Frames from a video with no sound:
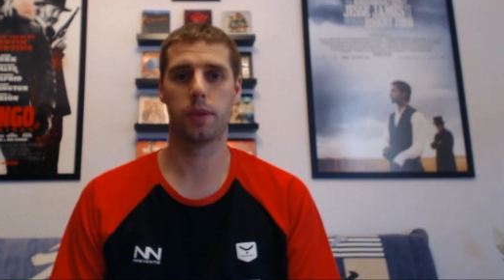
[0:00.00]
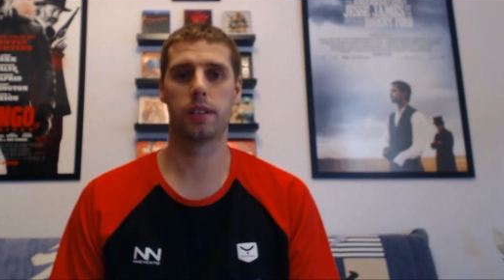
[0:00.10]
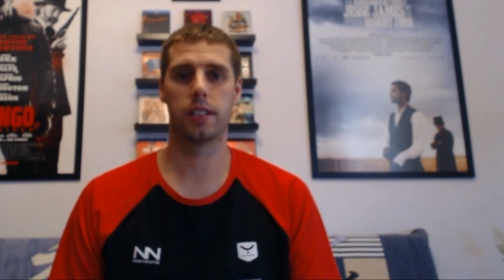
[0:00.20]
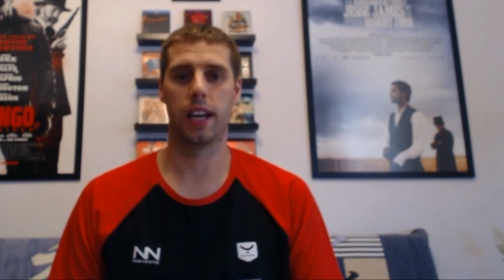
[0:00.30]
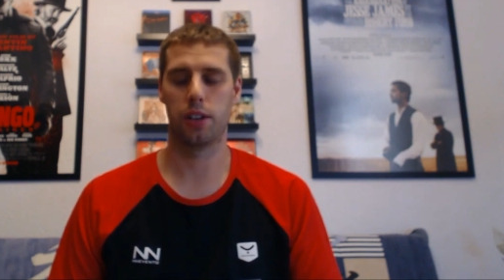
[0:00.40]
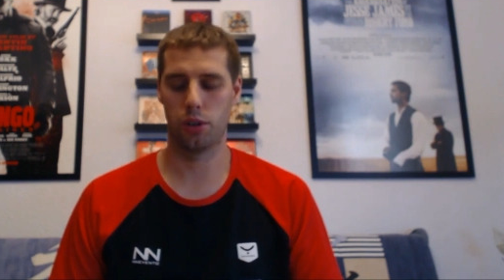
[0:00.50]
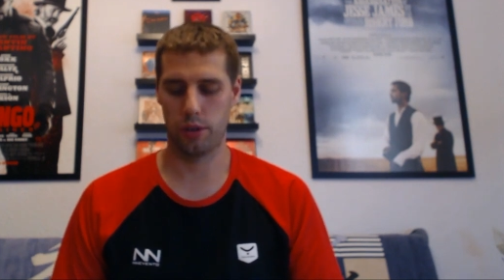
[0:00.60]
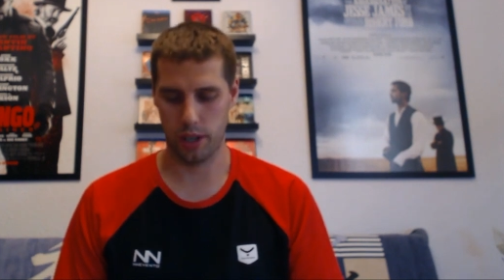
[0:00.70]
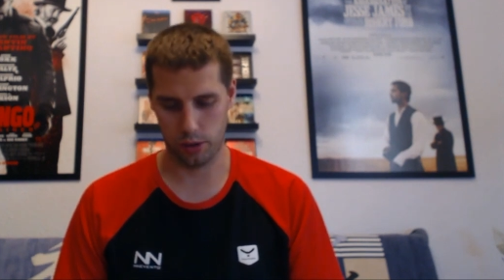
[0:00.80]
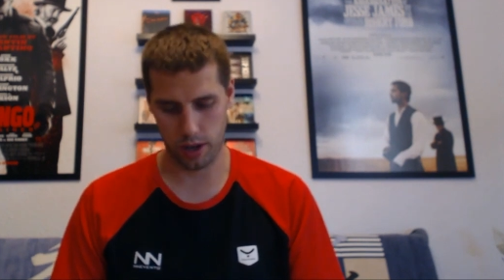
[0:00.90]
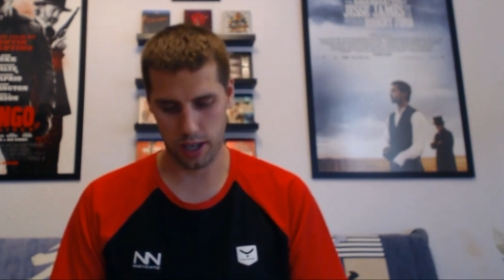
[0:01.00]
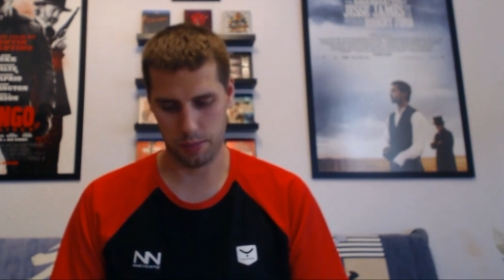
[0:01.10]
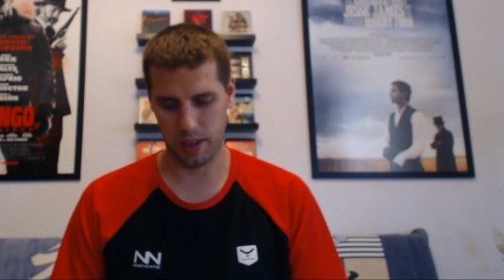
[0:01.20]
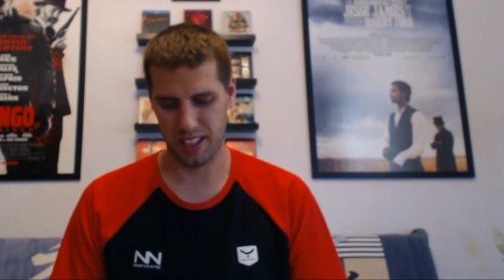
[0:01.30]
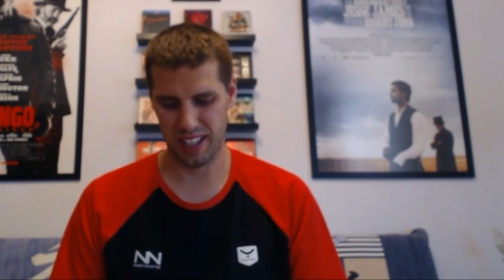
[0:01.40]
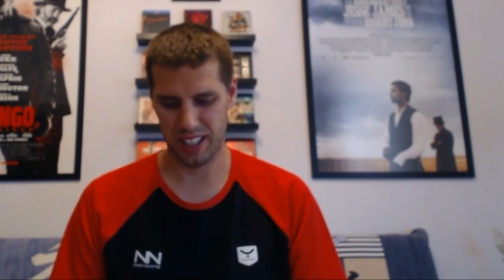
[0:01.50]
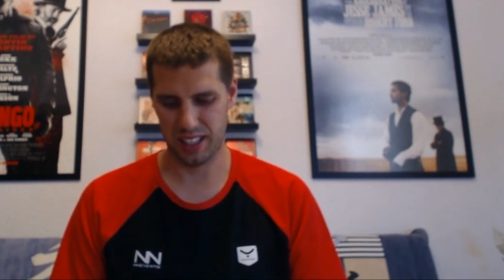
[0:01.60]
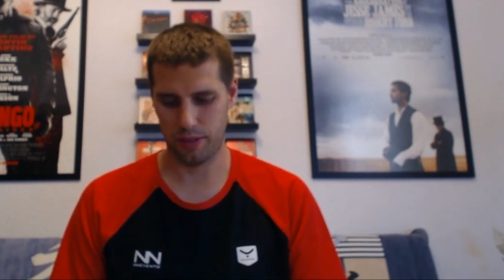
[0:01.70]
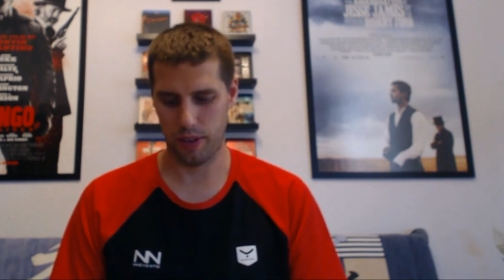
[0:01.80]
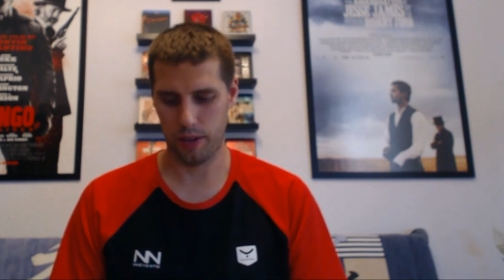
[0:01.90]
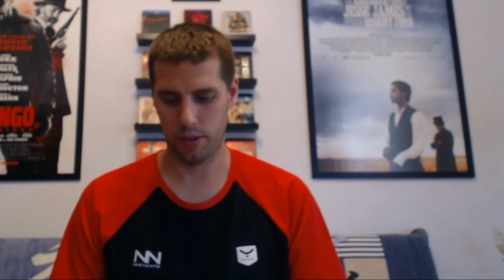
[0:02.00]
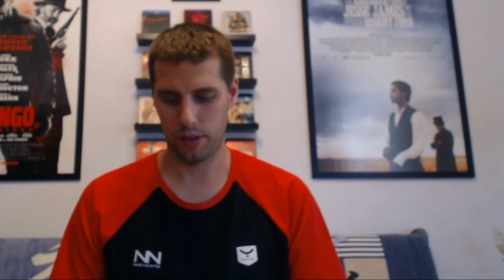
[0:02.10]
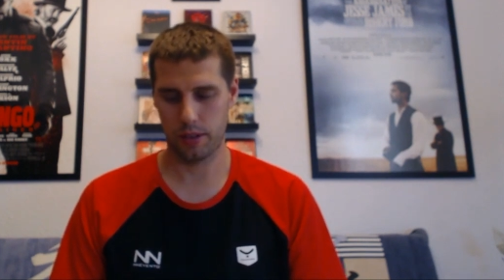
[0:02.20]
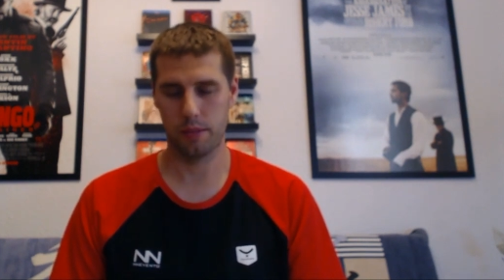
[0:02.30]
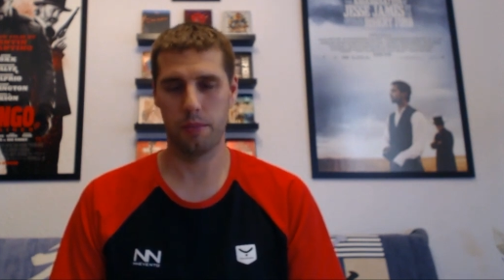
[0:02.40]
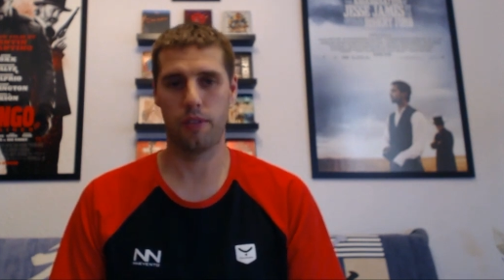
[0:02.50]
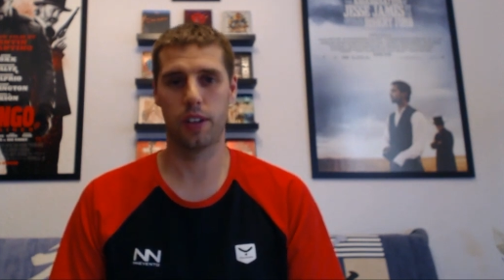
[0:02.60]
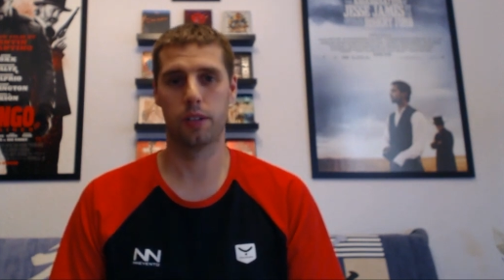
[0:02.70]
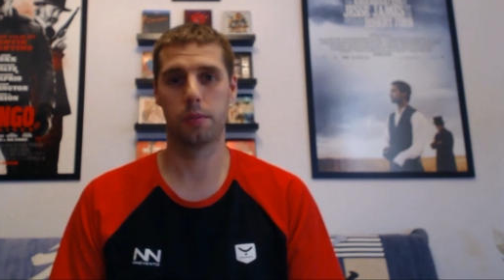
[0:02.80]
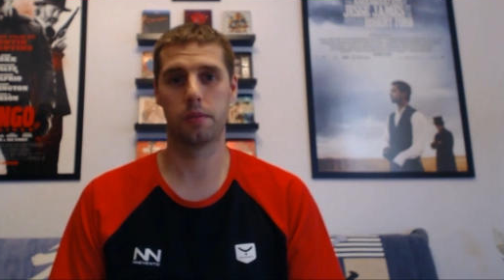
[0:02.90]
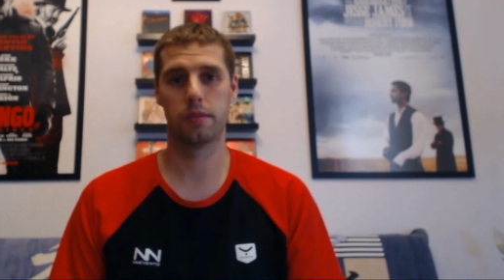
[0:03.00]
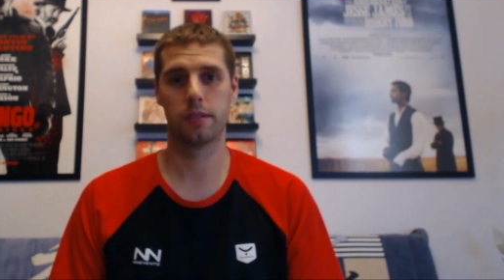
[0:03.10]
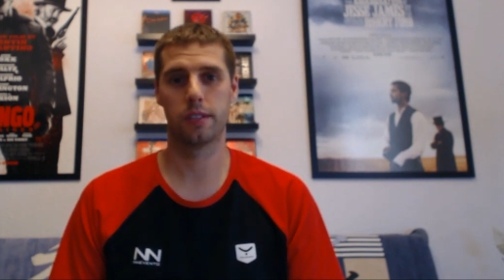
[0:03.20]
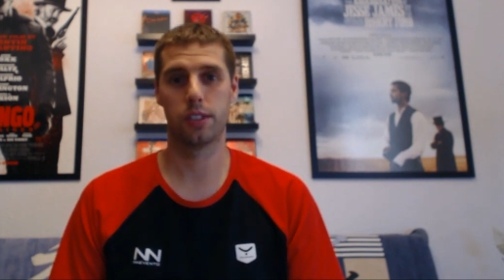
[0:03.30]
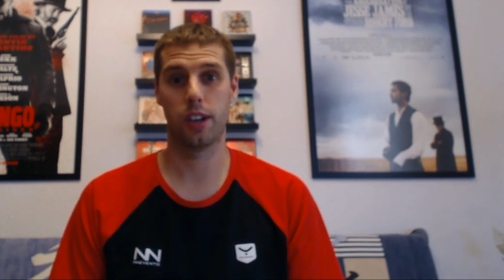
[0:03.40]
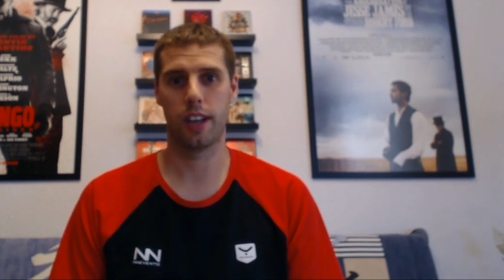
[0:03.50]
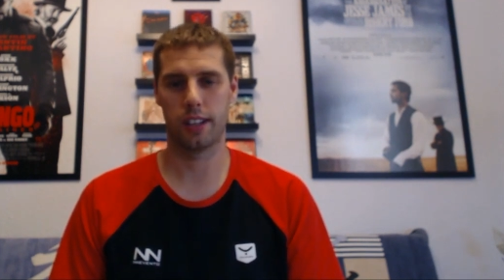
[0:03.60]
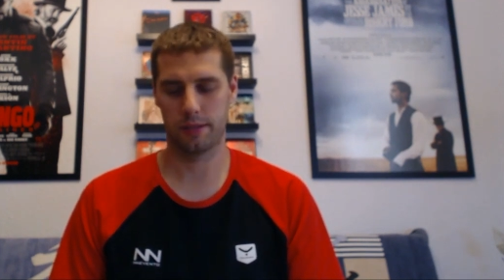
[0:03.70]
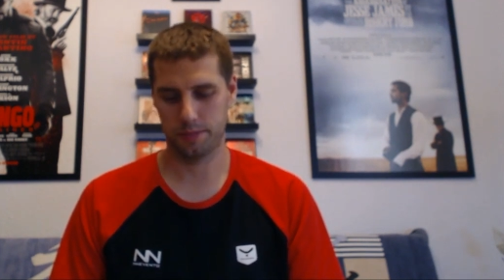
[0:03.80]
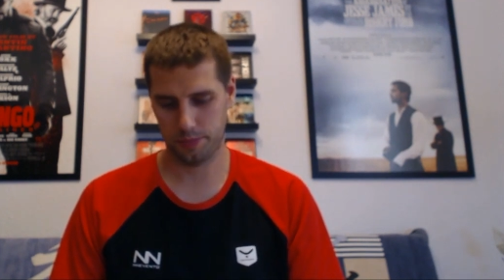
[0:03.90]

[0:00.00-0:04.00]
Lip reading: But yeah, Dorian Gray is my least favorite film today.